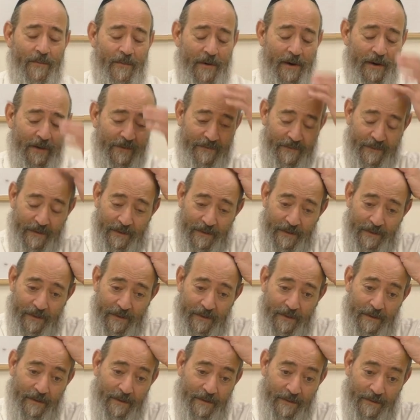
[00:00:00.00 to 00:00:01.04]
walks in, and
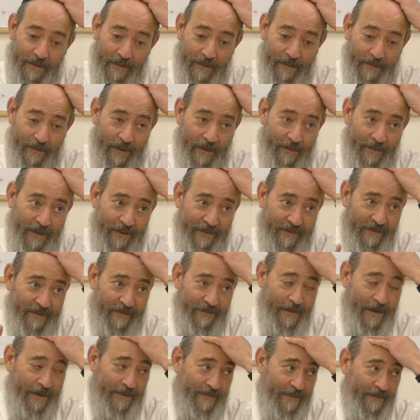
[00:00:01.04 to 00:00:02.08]
you know, nobody
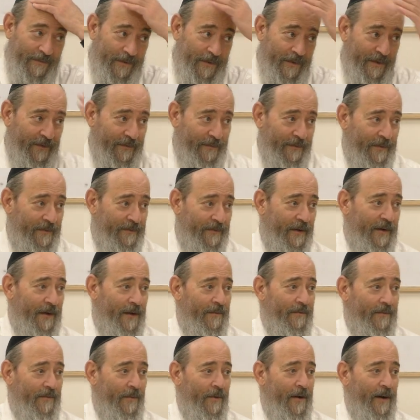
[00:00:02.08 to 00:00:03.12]
suspects a policeman. So he
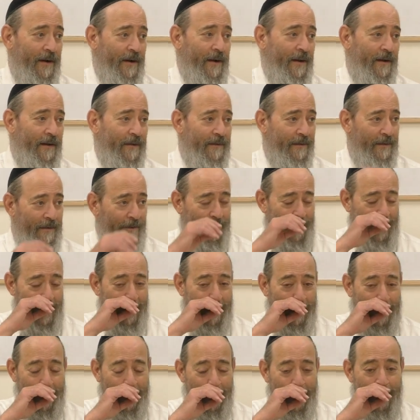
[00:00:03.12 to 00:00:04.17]
comes walking into the
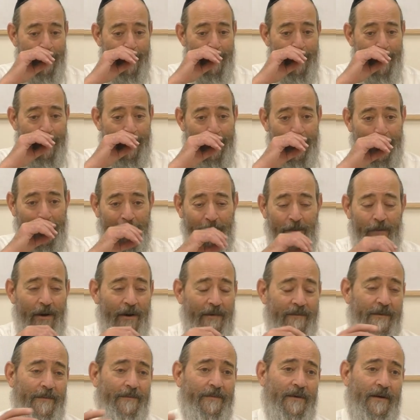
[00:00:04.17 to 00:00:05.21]
bank, and he
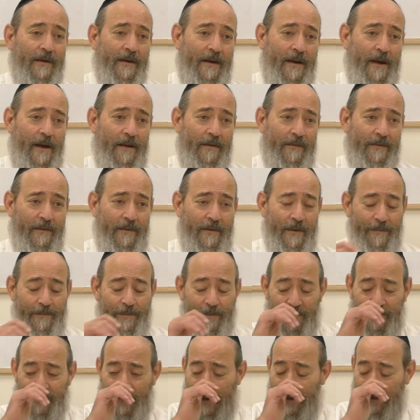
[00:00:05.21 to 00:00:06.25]
walks up to the counter, and he
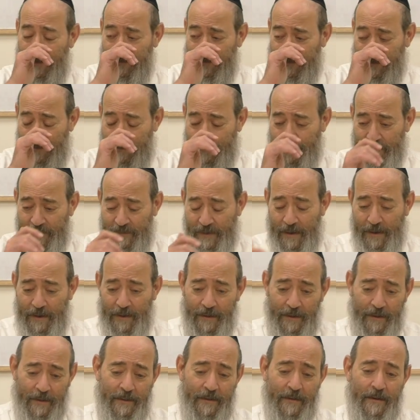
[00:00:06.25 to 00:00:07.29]
pulls out
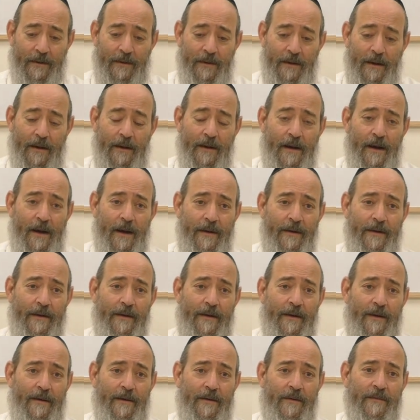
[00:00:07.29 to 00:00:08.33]
a gun,
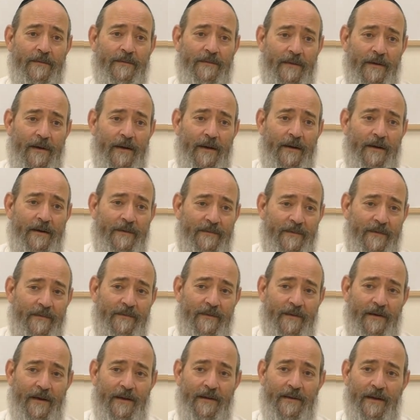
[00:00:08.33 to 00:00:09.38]
and he holds the gun, and he says,
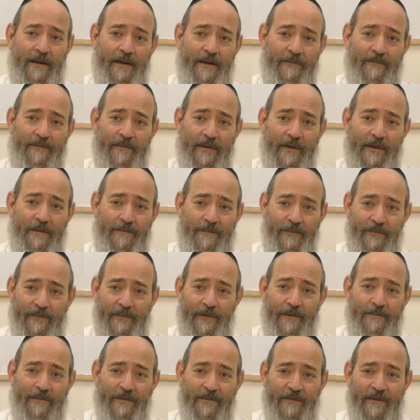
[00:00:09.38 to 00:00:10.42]
okay, lady, fill up
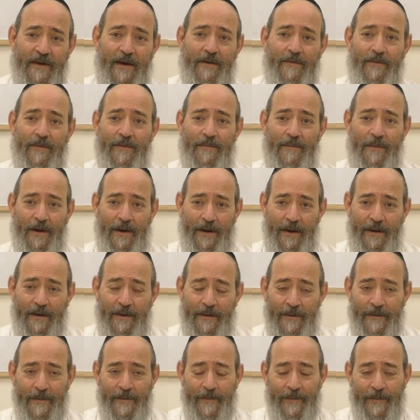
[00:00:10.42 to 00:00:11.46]
the sack with money.
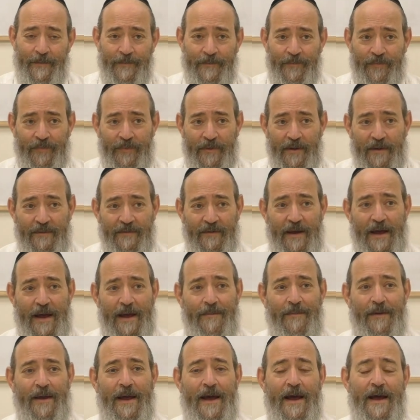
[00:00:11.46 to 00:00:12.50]
There's a
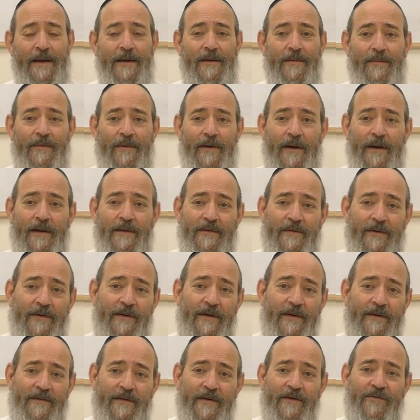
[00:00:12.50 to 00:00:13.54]
guy behind him wearing a
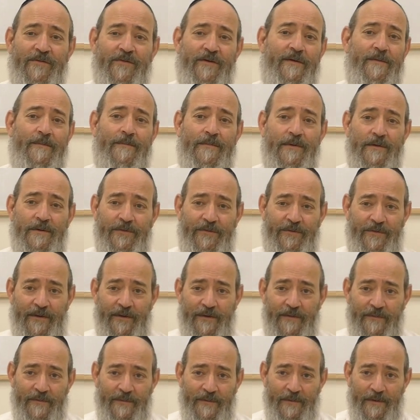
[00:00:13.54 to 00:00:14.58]
dirty t-shirt and blue
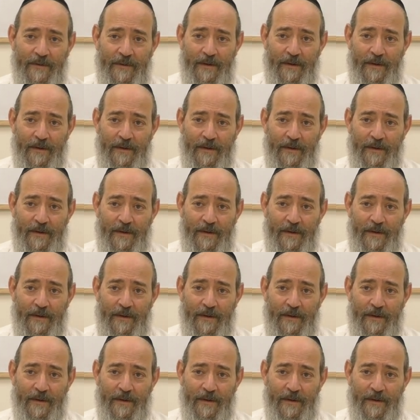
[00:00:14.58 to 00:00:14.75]
jeans,